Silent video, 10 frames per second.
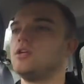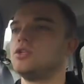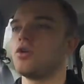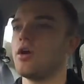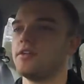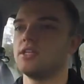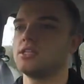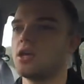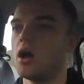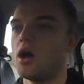driving this
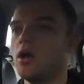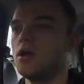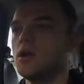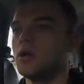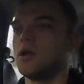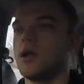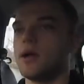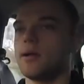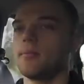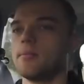car,
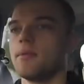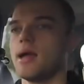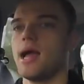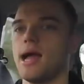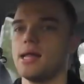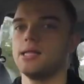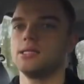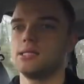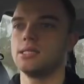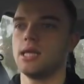
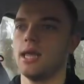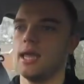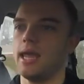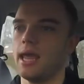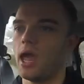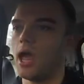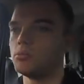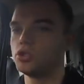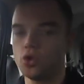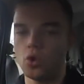and
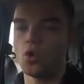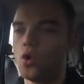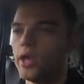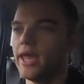I'm sure